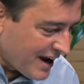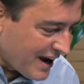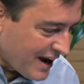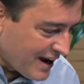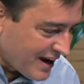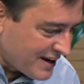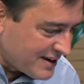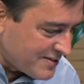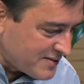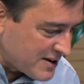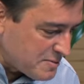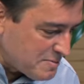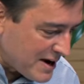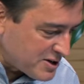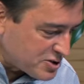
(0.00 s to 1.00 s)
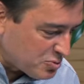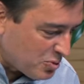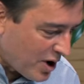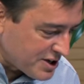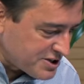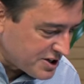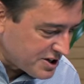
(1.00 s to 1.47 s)
And if anybody's
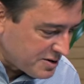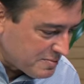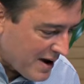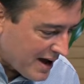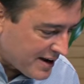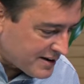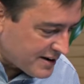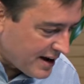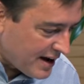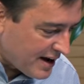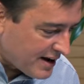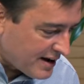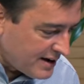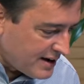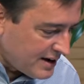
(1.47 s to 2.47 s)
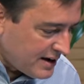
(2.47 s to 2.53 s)
watching, you might, uh,